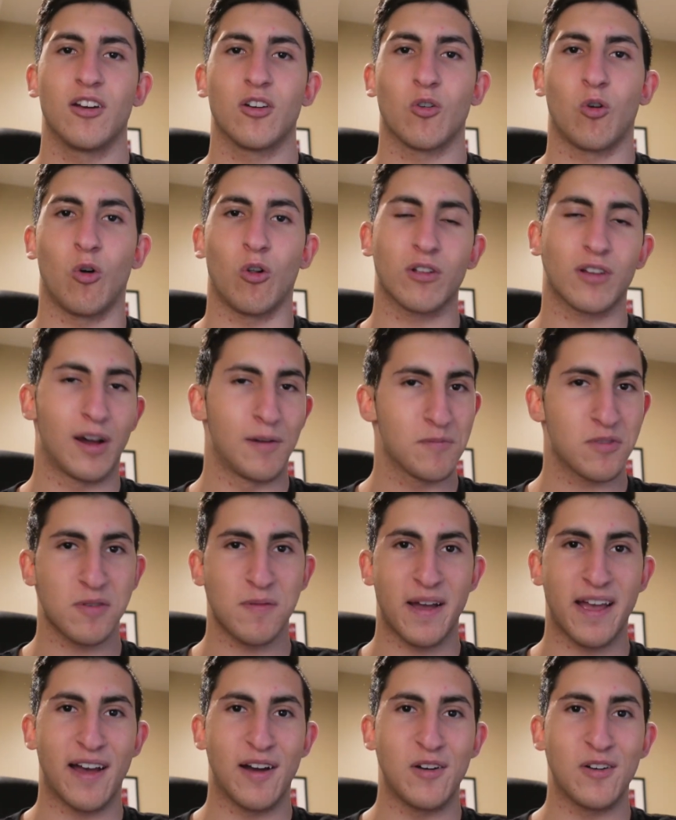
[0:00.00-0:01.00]
Cole comes to
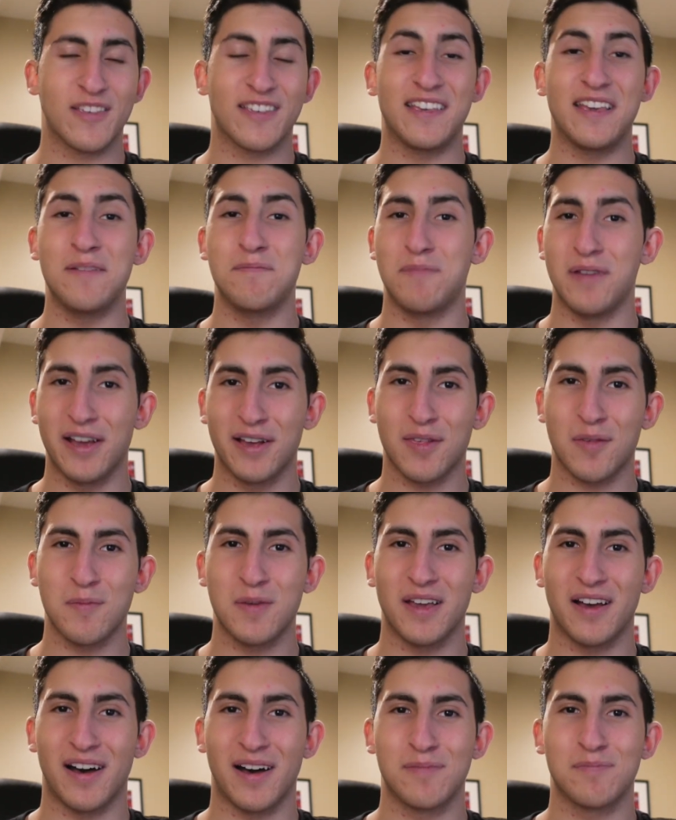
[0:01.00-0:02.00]
my house, he picks
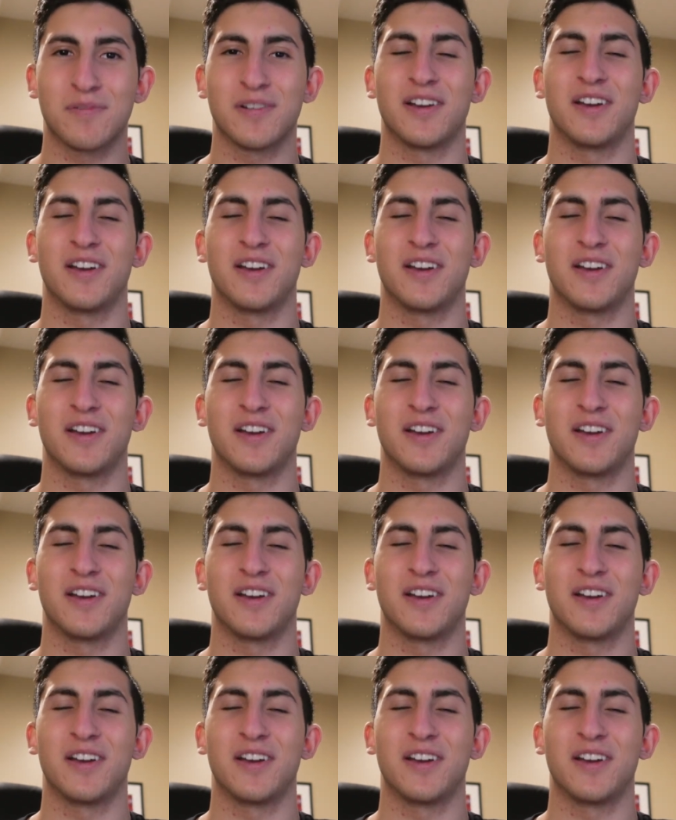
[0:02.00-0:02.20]
me up.